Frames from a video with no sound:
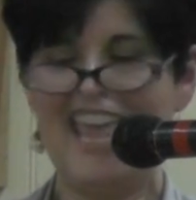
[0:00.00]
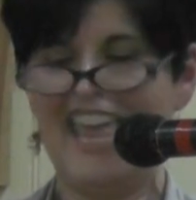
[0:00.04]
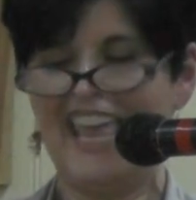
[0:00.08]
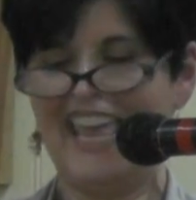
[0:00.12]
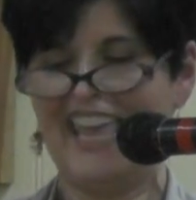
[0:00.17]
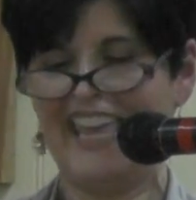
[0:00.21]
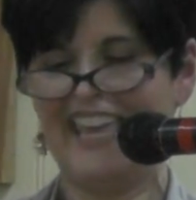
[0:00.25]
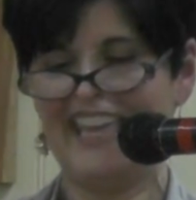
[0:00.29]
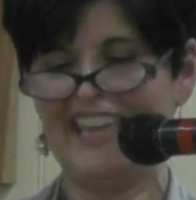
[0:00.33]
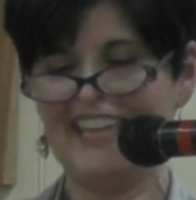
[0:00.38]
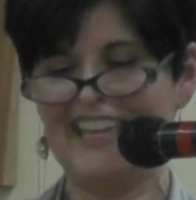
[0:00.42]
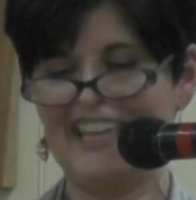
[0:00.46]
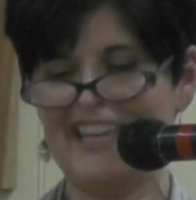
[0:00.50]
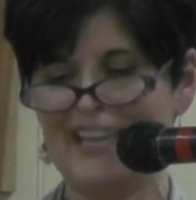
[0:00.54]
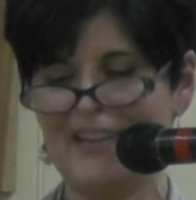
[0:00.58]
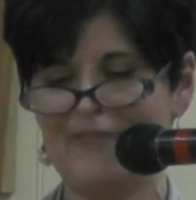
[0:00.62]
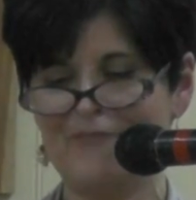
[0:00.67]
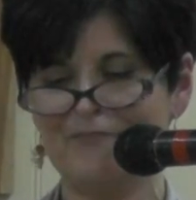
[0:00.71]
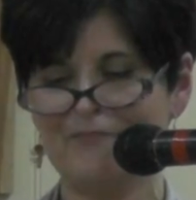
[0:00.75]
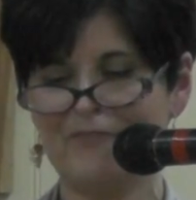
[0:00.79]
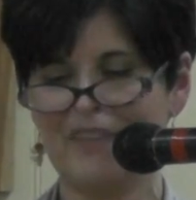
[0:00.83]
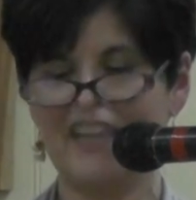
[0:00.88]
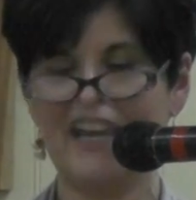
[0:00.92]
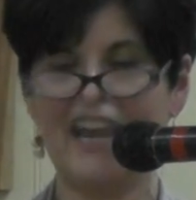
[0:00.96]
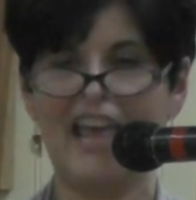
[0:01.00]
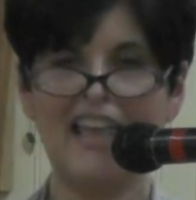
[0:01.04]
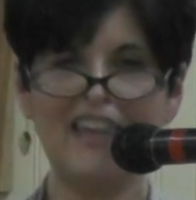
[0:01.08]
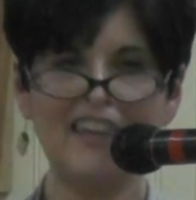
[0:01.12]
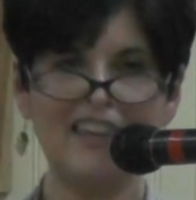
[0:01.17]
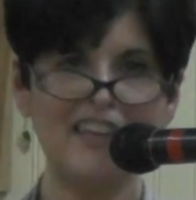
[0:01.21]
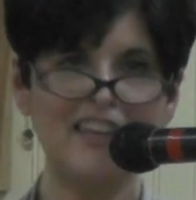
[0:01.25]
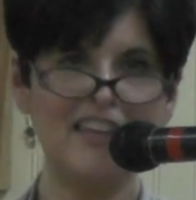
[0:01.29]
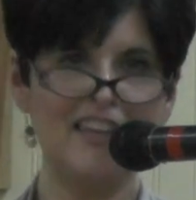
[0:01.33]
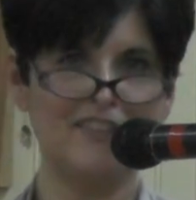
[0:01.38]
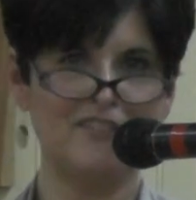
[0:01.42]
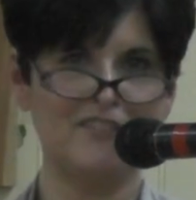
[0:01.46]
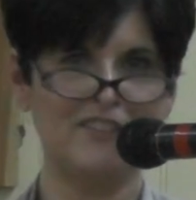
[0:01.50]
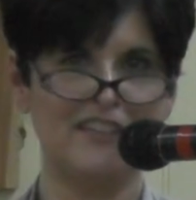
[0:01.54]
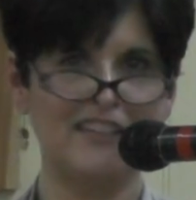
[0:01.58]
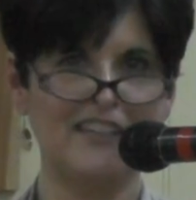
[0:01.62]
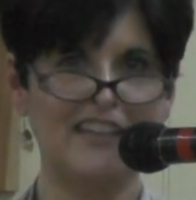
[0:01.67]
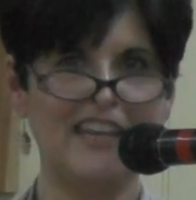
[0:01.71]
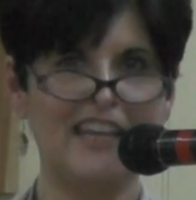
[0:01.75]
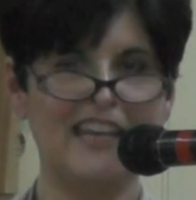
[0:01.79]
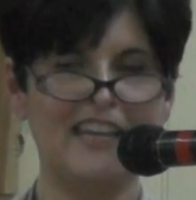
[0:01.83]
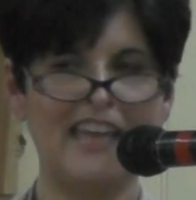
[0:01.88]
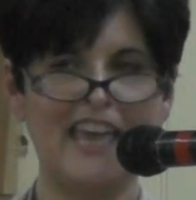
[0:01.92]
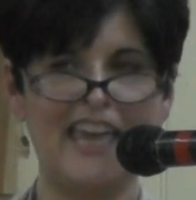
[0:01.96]
And I loved it. It
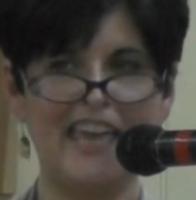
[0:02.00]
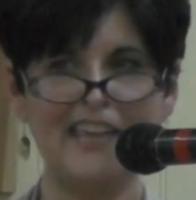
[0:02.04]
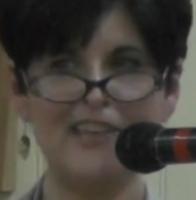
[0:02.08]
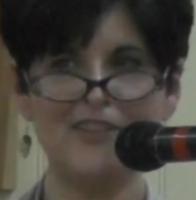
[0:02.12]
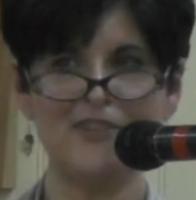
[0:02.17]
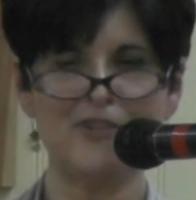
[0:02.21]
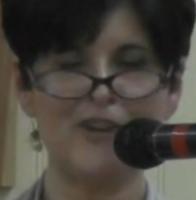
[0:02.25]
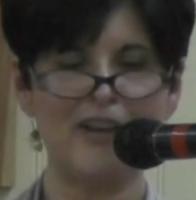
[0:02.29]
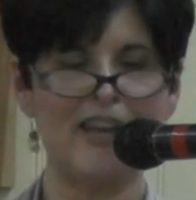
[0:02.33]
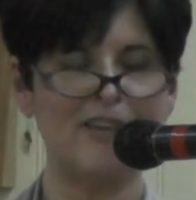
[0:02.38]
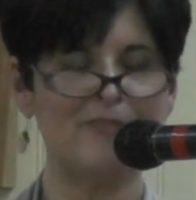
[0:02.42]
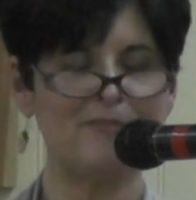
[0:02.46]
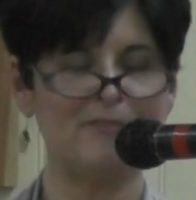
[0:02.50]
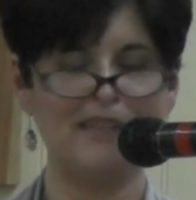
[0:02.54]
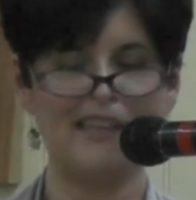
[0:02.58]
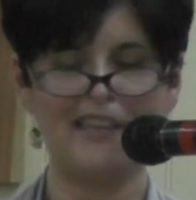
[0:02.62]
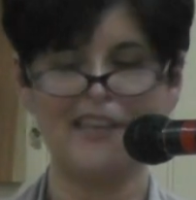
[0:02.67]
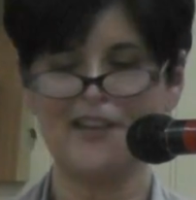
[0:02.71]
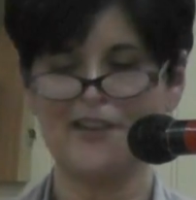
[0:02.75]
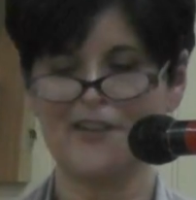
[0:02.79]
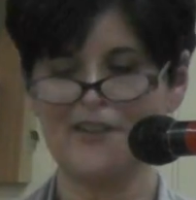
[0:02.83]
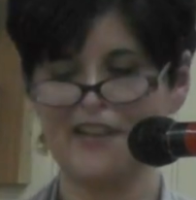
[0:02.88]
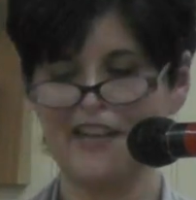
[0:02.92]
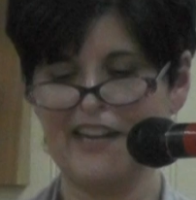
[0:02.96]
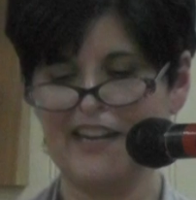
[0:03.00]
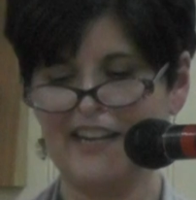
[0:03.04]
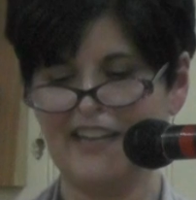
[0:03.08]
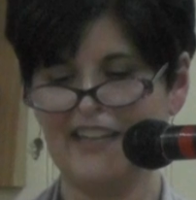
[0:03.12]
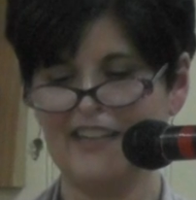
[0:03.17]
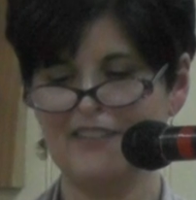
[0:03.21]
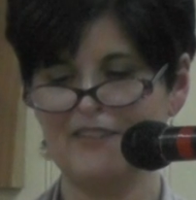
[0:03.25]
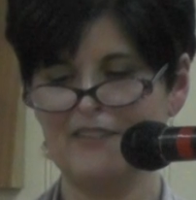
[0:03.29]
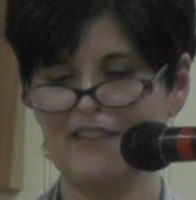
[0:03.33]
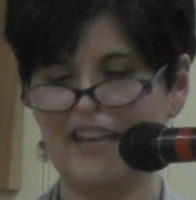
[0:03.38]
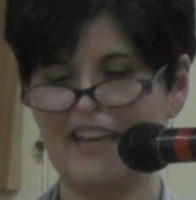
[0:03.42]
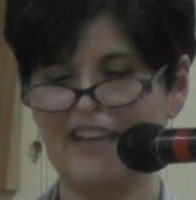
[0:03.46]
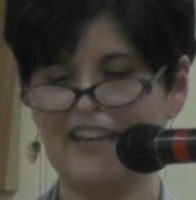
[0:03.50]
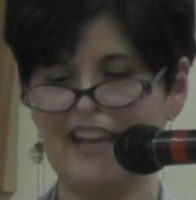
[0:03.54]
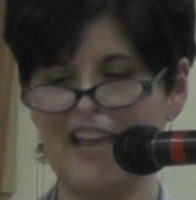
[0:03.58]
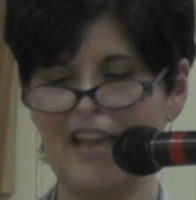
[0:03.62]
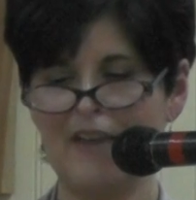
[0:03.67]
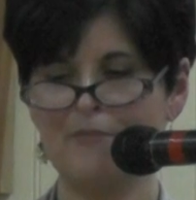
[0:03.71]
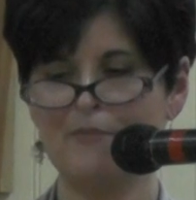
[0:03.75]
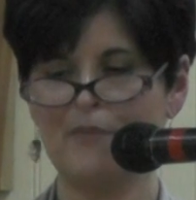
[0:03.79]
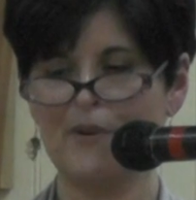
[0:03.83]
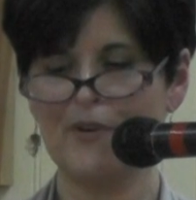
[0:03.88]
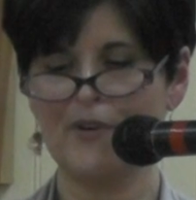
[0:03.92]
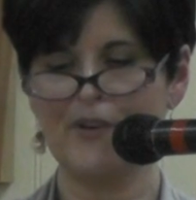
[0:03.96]
had an 8-track player in it, and
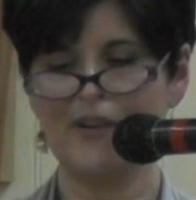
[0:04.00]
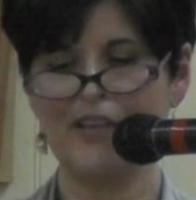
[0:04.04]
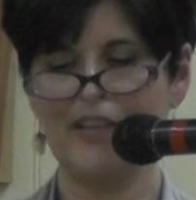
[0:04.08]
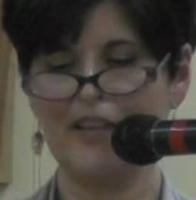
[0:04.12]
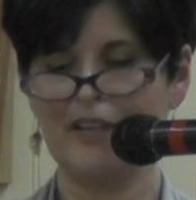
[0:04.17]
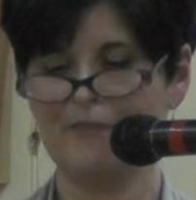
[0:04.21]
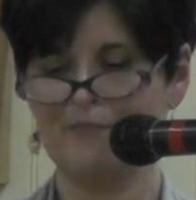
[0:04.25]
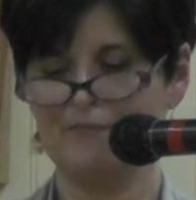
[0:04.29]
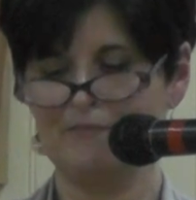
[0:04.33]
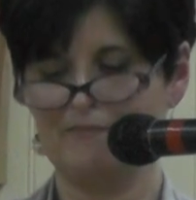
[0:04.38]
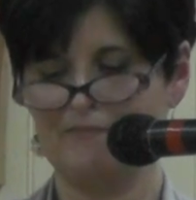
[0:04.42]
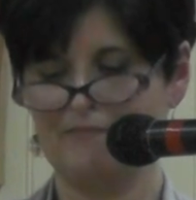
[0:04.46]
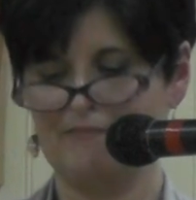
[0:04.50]
I burned up,